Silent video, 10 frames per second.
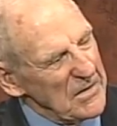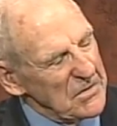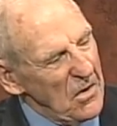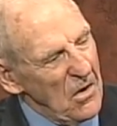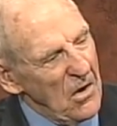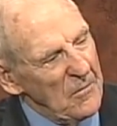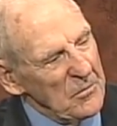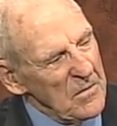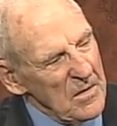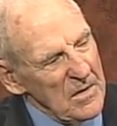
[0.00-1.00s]
saw
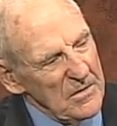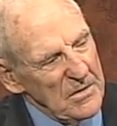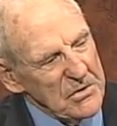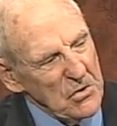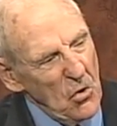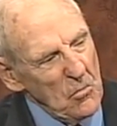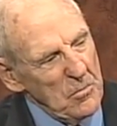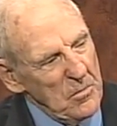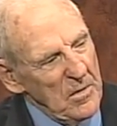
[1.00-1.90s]
the scope,